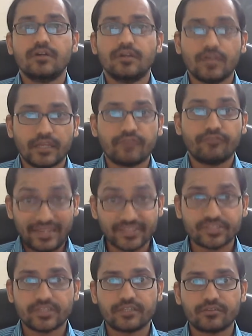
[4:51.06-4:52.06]

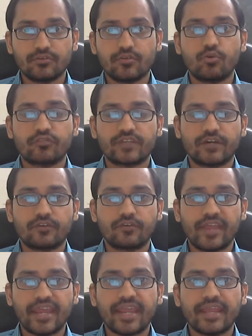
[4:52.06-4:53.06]
inflation, you know, goes out of
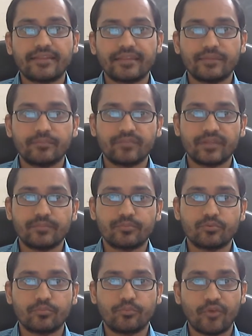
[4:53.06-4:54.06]
hand, they
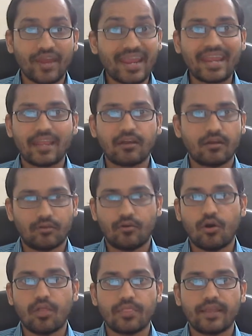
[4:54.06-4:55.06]
put brake, you know,
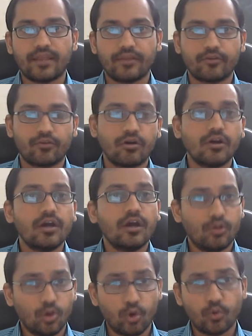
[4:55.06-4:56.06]
on that, you know,
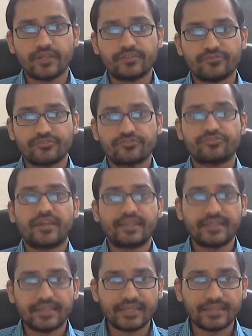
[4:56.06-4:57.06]
lower interest rate.
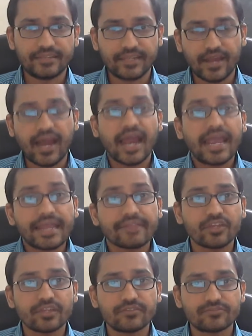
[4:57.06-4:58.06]
They hike
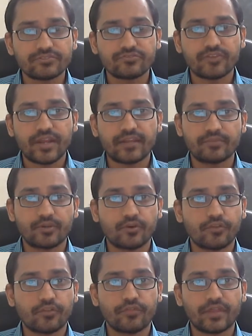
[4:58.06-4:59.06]
the interest rate, and
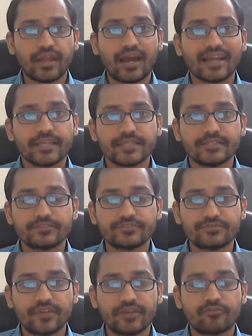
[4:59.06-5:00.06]
because of that higher
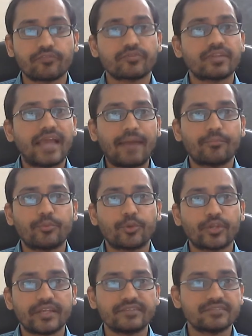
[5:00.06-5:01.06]
interest rate, what will happen
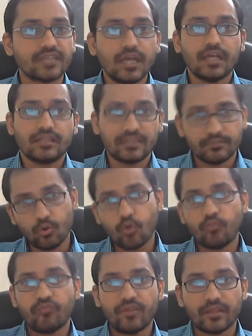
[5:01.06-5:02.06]
is the
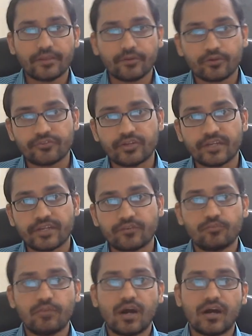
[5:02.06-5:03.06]
boom will, you know, turn into
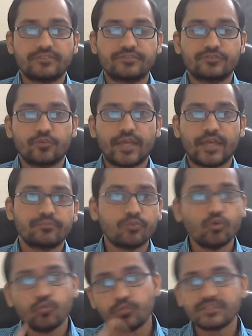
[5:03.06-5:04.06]
bust. So that
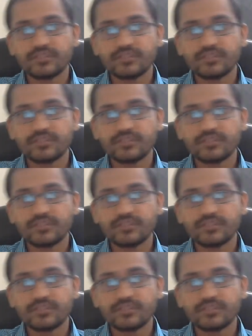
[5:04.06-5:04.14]
boom bust